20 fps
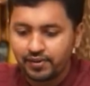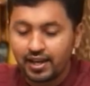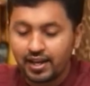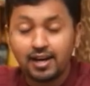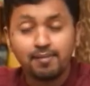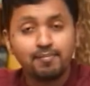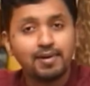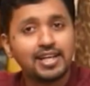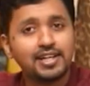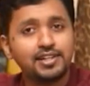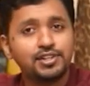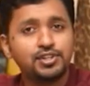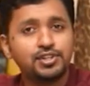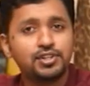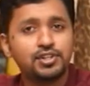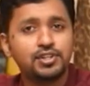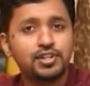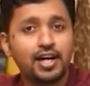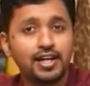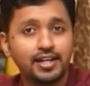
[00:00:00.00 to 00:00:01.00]
I
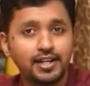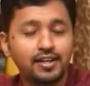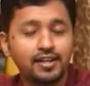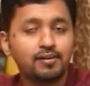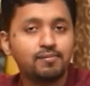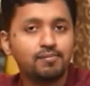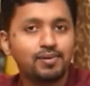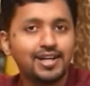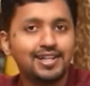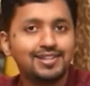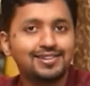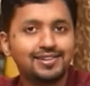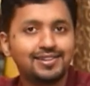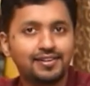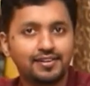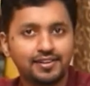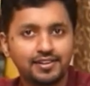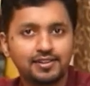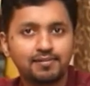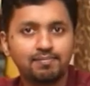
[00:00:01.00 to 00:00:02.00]
manage IT compliance
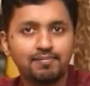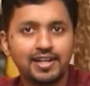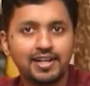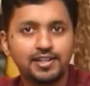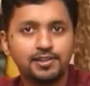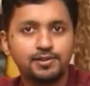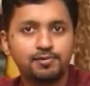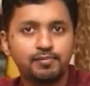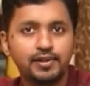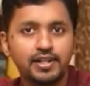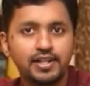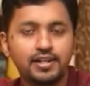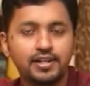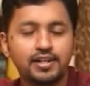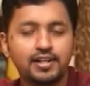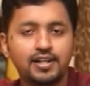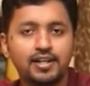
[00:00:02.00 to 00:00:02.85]
and risk management.